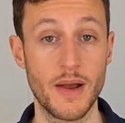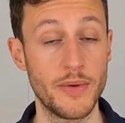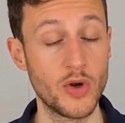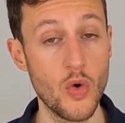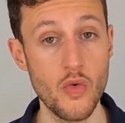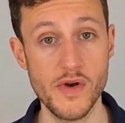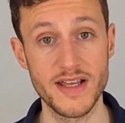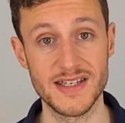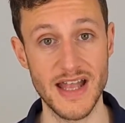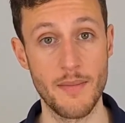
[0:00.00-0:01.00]
And we'd already
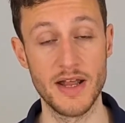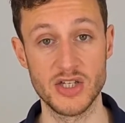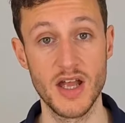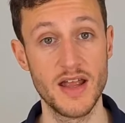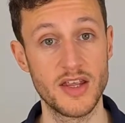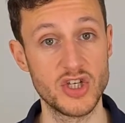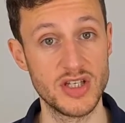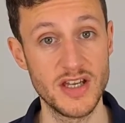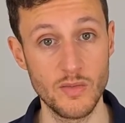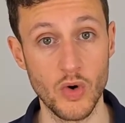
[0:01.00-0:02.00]
established that she
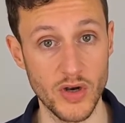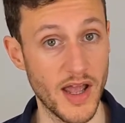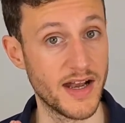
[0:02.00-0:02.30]
didn't want